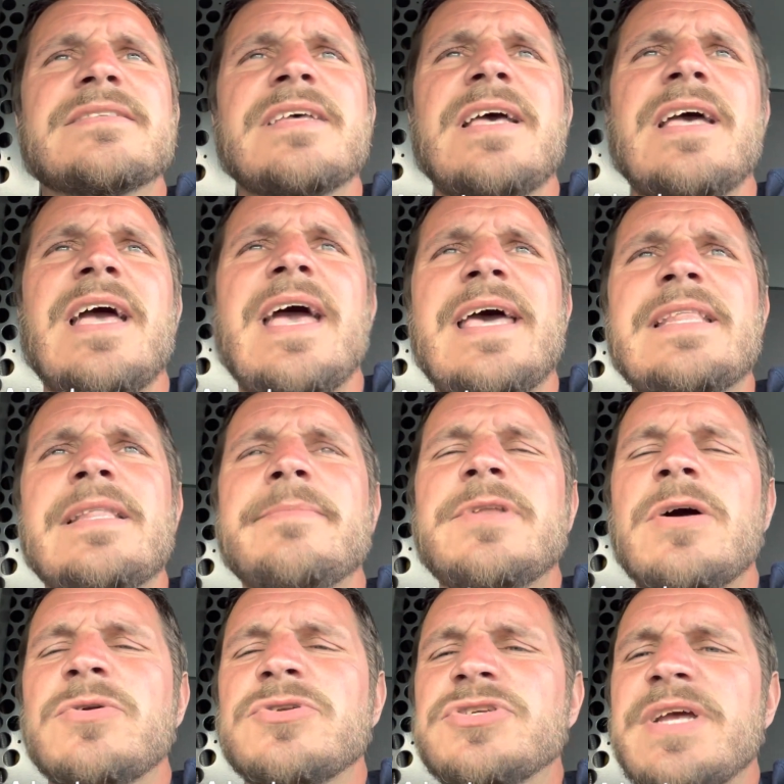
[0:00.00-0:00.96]
and let me
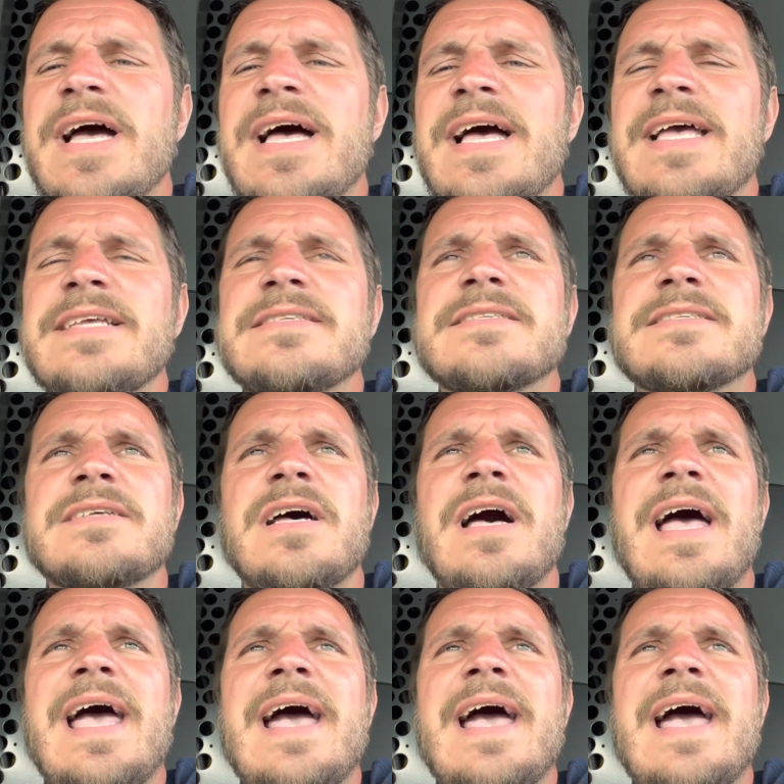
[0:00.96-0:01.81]
know what you guys uh,